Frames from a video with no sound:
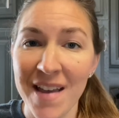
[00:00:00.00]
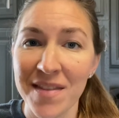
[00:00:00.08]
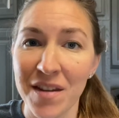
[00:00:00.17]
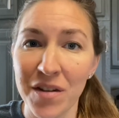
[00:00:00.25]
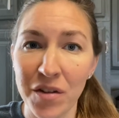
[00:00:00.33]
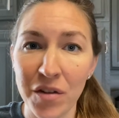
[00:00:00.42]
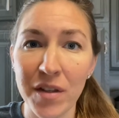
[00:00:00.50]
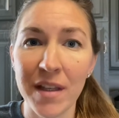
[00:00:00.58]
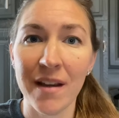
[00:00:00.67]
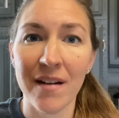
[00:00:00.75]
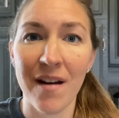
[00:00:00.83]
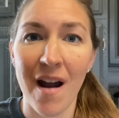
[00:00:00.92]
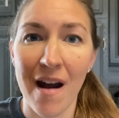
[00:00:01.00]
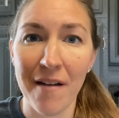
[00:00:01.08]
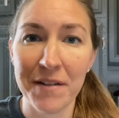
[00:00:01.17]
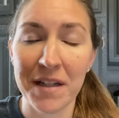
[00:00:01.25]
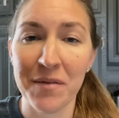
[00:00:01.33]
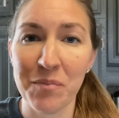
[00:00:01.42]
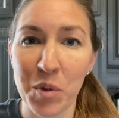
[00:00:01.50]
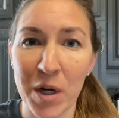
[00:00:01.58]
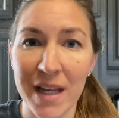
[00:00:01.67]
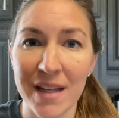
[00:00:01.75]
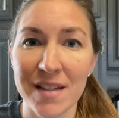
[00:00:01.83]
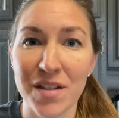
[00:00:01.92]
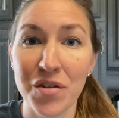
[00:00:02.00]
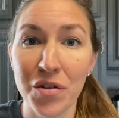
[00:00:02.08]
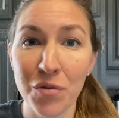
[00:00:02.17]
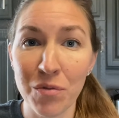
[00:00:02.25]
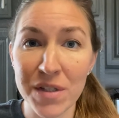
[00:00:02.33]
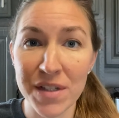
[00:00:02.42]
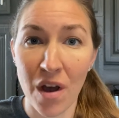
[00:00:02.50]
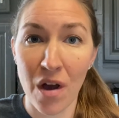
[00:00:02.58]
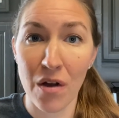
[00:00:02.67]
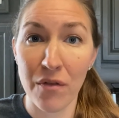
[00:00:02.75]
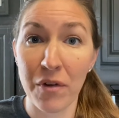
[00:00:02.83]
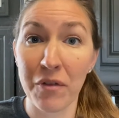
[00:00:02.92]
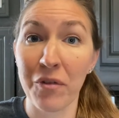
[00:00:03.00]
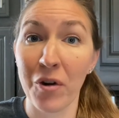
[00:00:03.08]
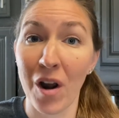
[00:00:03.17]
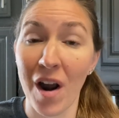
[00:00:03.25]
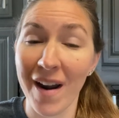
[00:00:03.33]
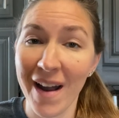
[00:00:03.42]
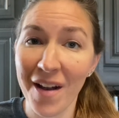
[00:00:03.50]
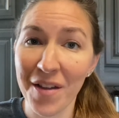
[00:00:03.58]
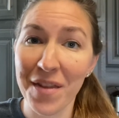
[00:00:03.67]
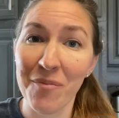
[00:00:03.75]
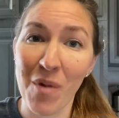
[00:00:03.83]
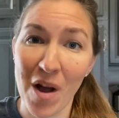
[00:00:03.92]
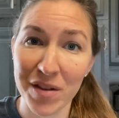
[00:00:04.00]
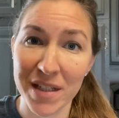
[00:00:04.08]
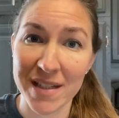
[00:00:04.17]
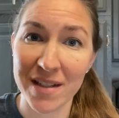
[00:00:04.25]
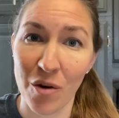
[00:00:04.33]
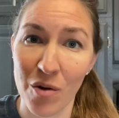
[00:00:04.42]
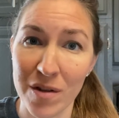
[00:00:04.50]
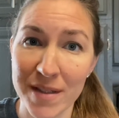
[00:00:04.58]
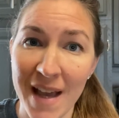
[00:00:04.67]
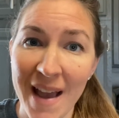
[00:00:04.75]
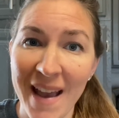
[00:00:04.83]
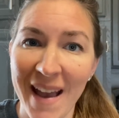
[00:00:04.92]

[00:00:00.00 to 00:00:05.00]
The new year often brings new resolve for our health and wellness goals,